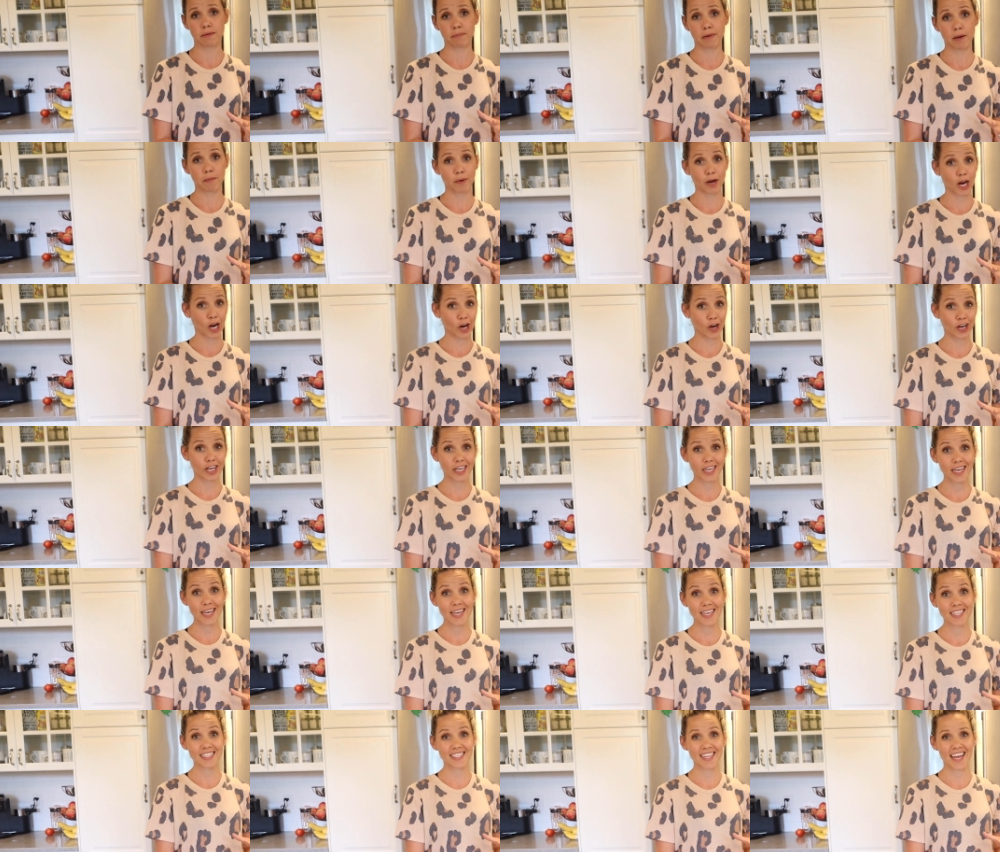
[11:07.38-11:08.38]
in my
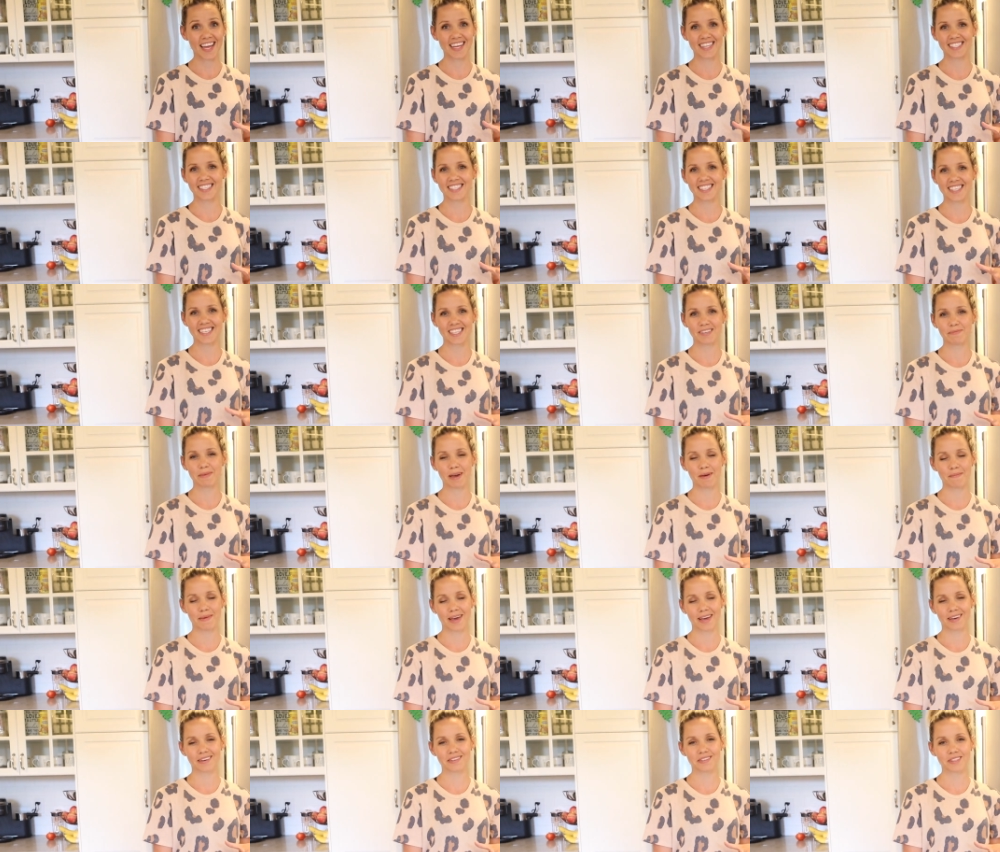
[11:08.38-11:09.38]
margaritas and in my
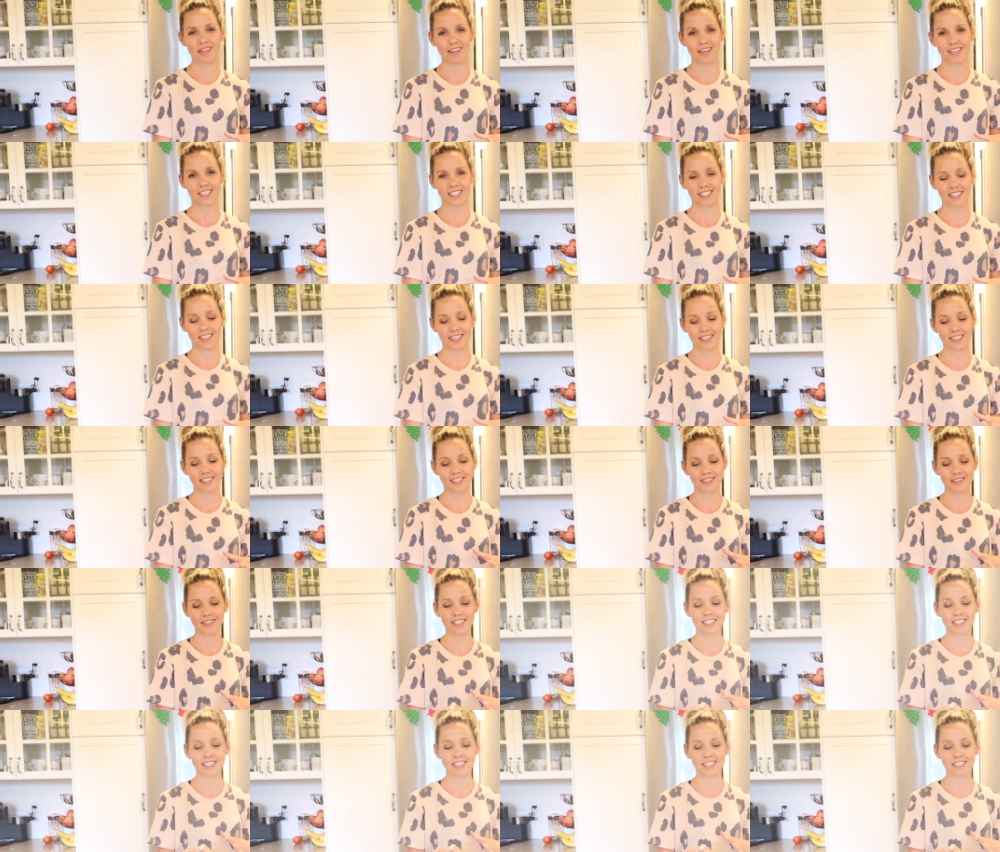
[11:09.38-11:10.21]
mango salsa, so